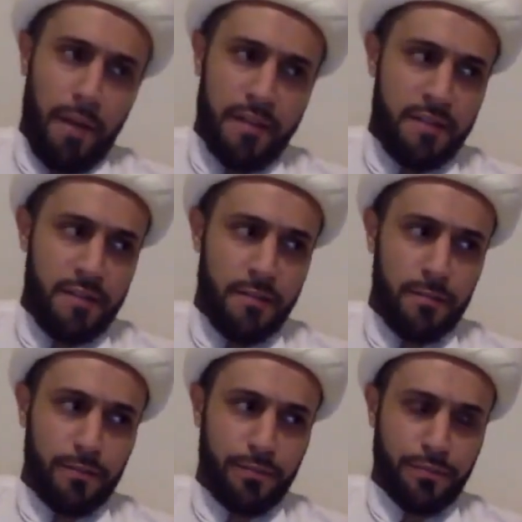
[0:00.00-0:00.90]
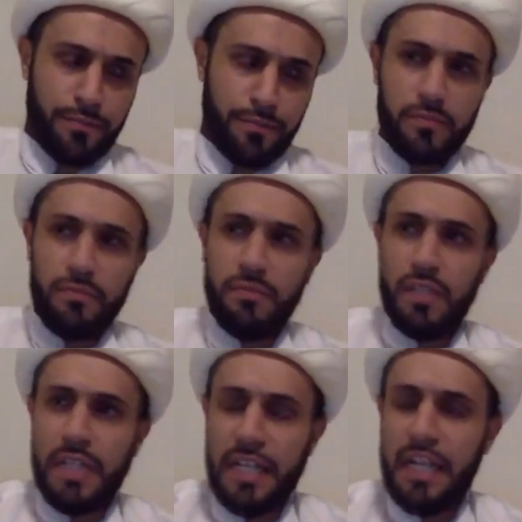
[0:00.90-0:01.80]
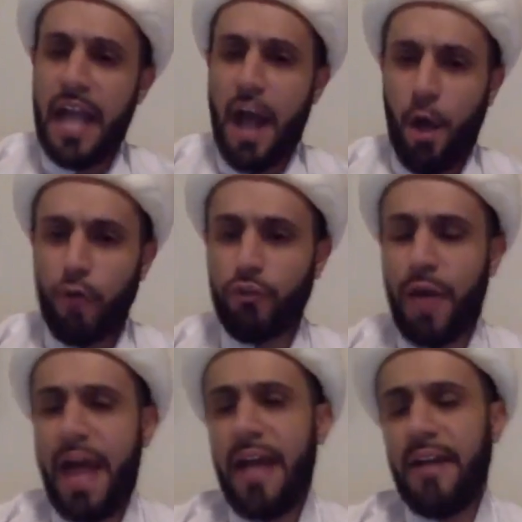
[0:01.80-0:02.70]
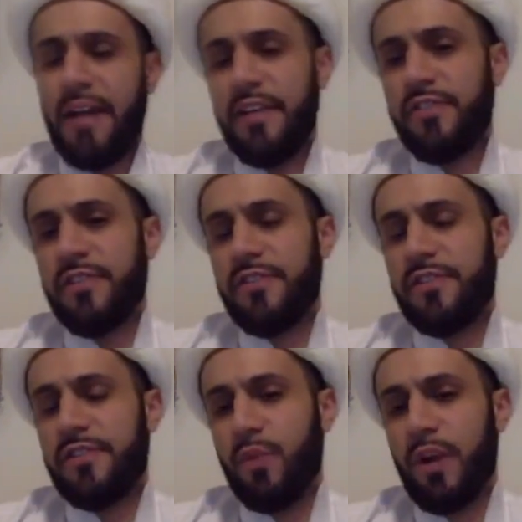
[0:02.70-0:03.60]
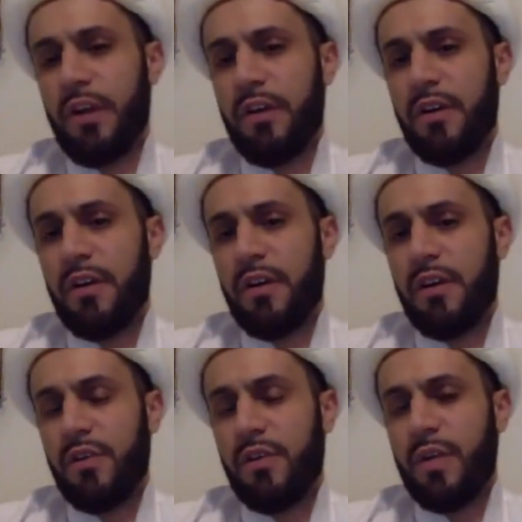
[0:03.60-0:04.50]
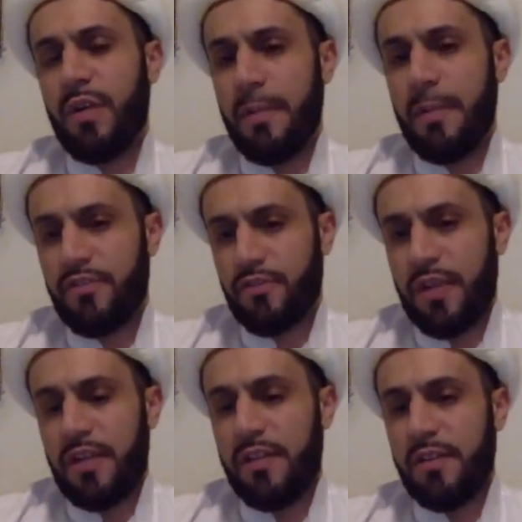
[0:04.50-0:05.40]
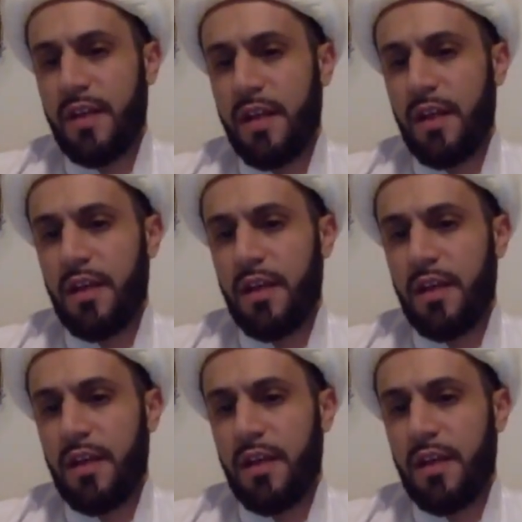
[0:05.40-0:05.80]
but he also had instances where he demonstrated